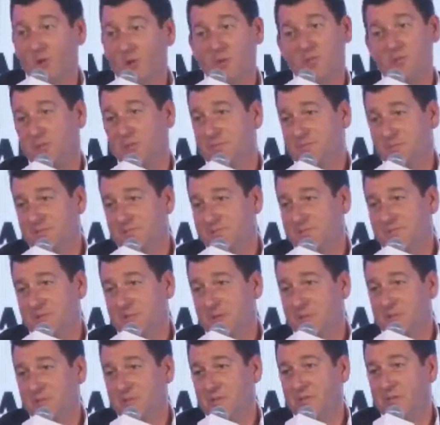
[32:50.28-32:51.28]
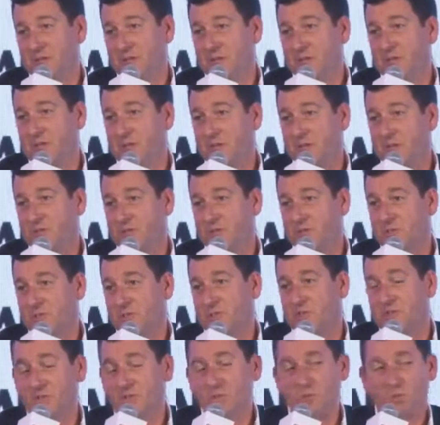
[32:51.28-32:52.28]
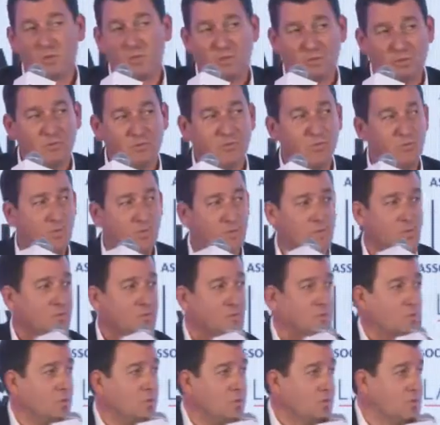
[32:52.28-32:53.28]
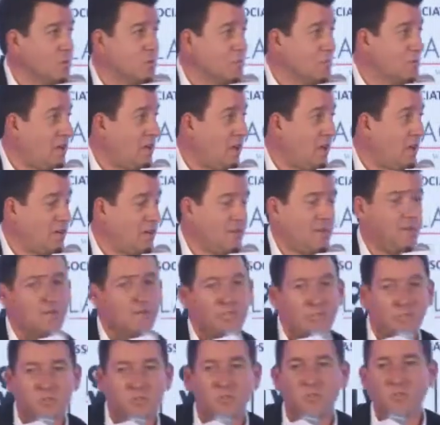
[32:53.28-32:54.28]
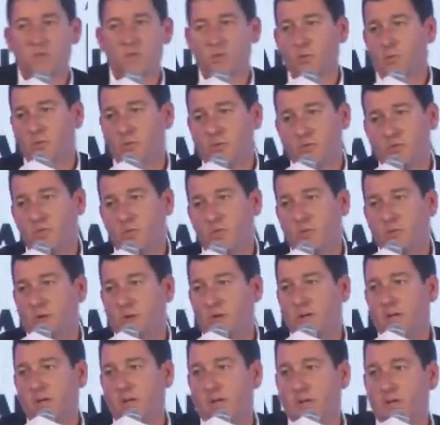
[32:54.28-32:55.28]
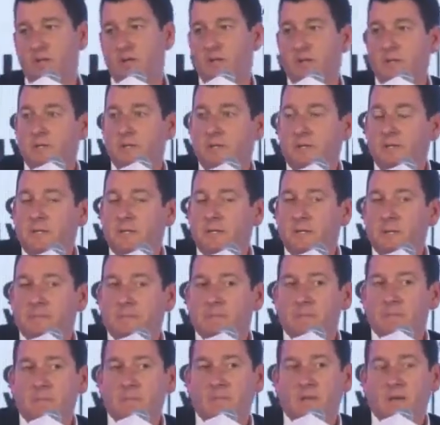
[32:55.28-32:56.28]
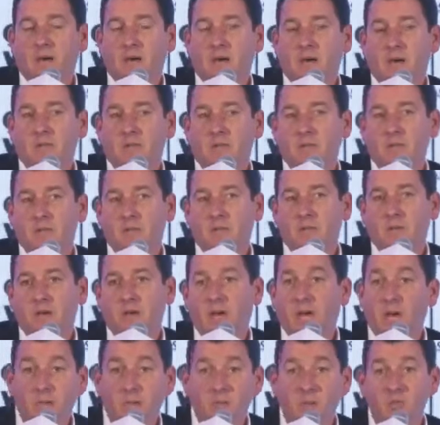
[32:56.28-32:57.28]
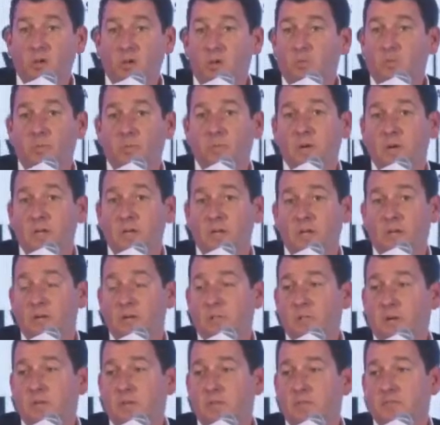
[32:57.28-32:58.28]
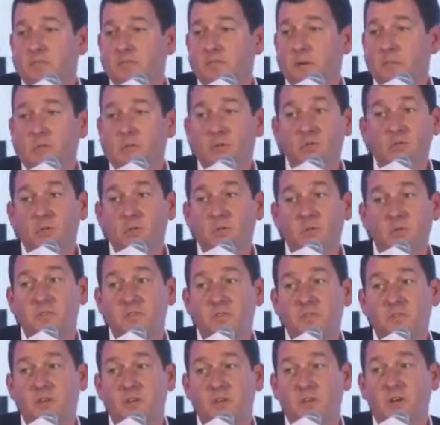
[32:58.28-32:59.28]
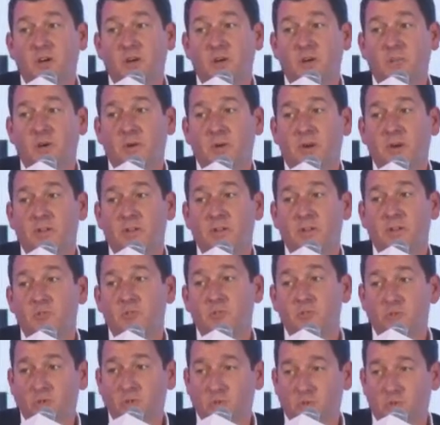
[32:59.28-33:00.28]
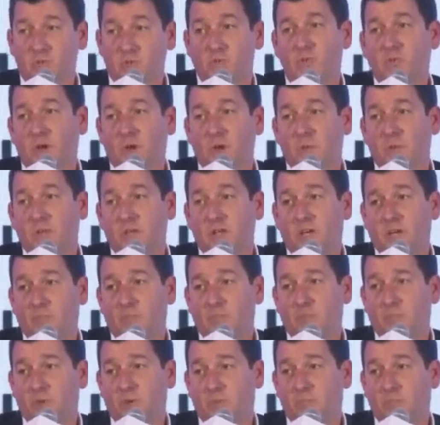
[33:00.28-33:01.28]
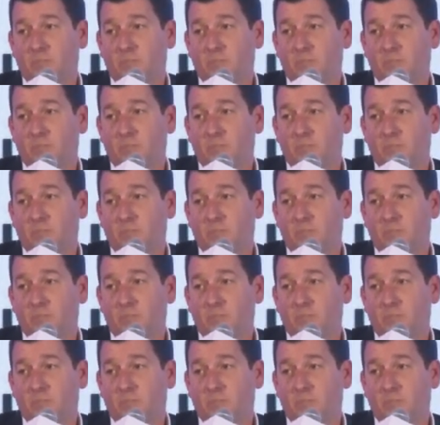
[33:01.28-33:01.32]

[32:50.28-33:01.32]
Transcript: game over. I mean, linear TV will, will, will subside, at least in the US. I don't know about here. And Amazon will pay a lot of money for that because the only thing they care about is you subscribing to